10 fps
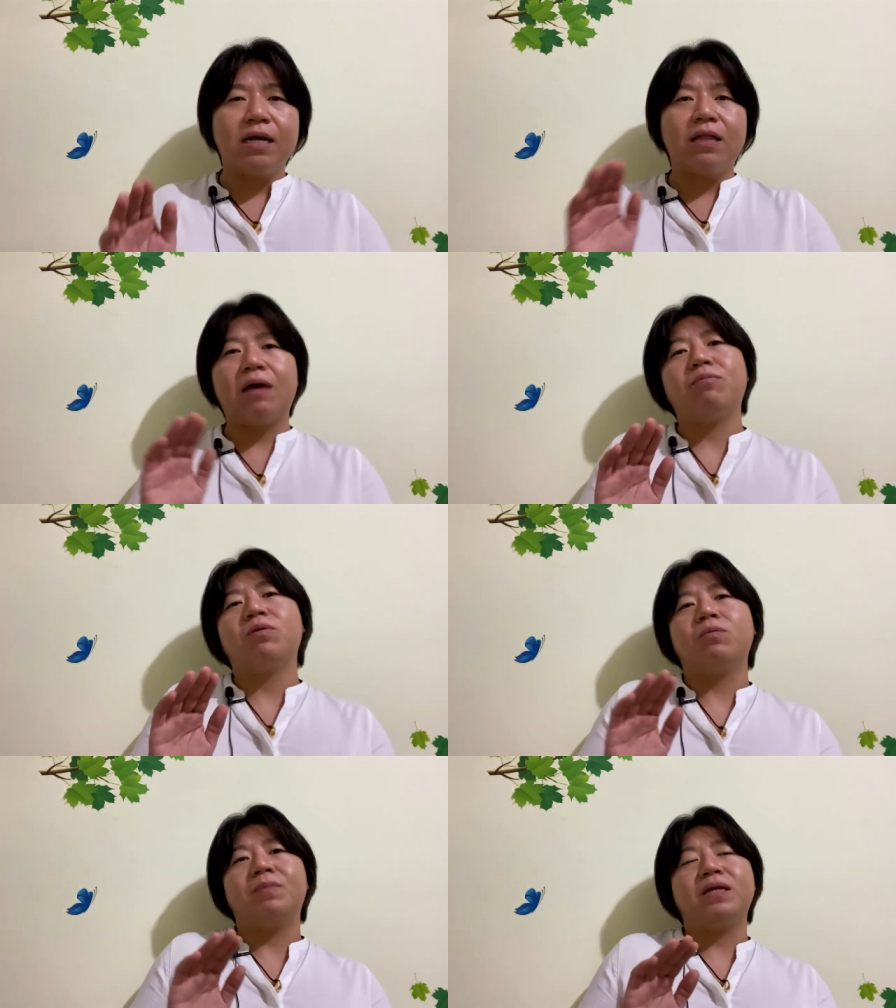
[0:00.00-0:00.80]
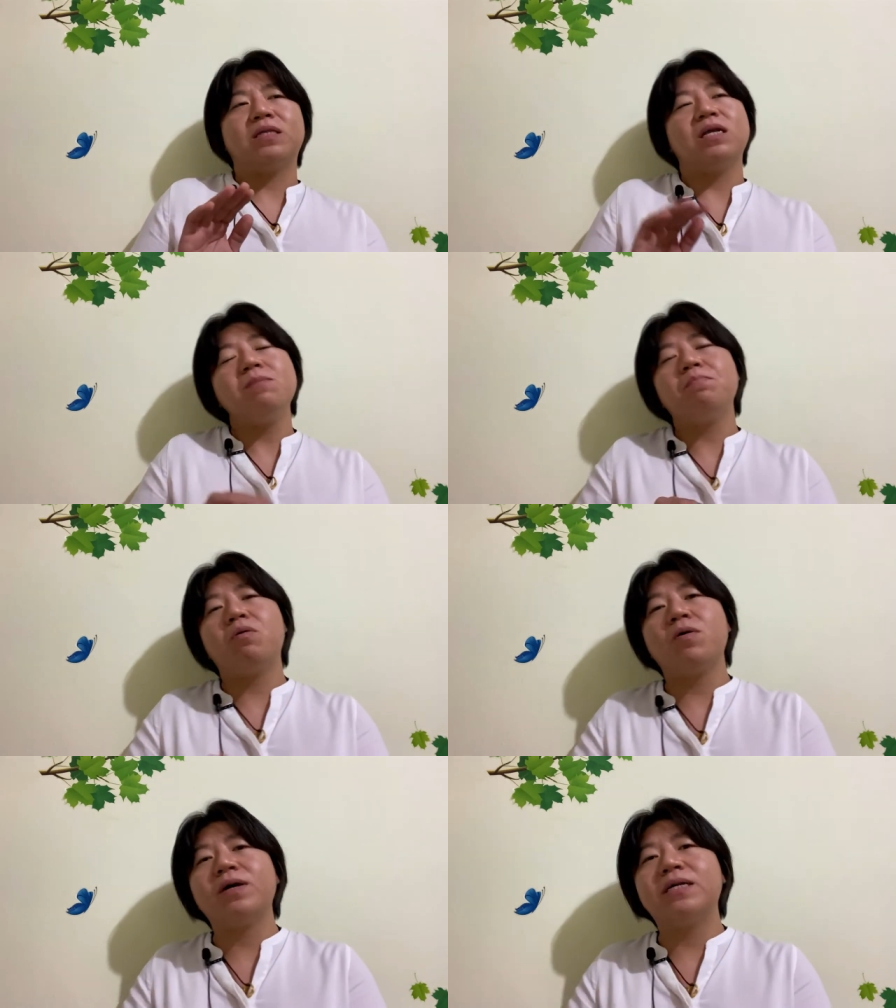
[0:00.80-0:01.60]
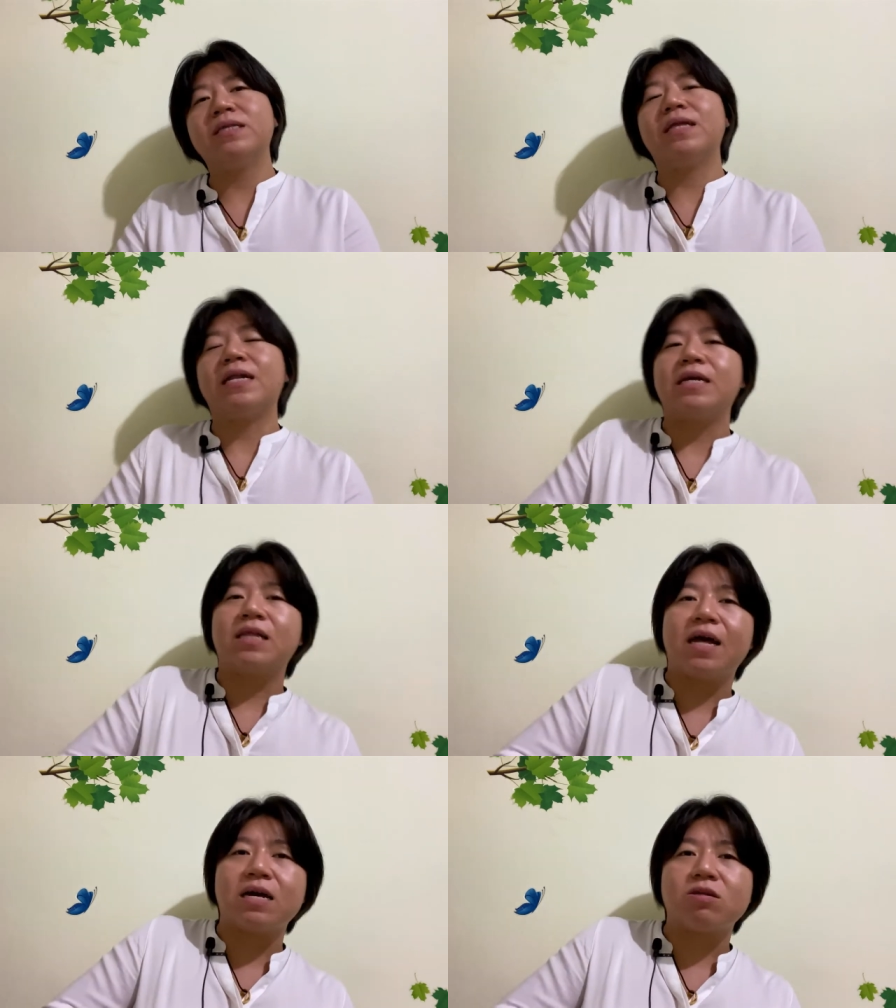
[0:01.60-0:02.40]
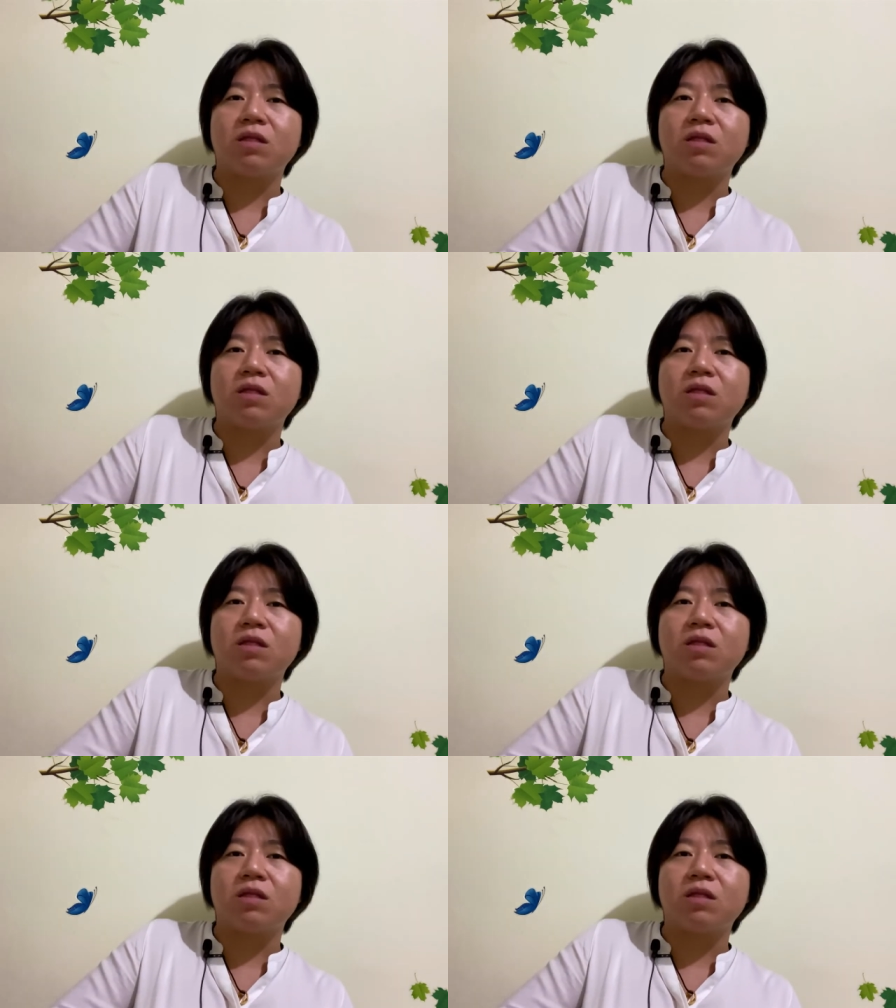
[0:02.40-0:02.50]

there will be certain points that they touch